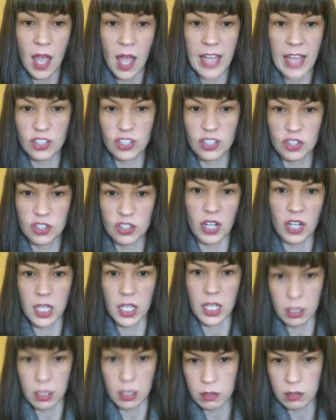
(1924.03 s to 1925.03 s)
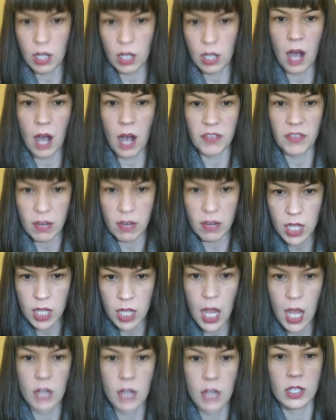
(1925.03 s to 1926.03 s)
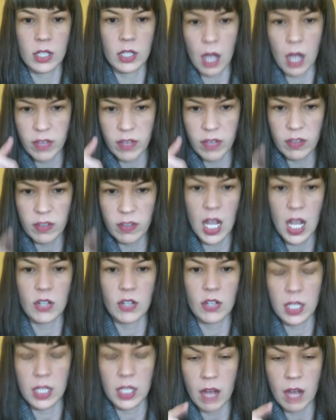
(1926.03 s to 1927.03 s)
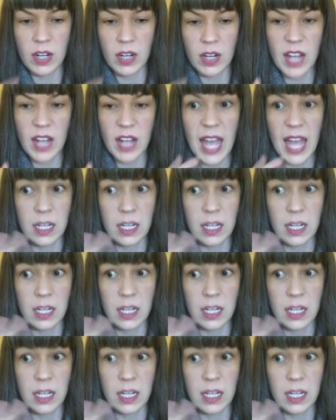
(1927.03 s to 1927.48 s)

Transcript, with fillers: and just drinking coffee every day, drink coffee every day, drink coffee every day.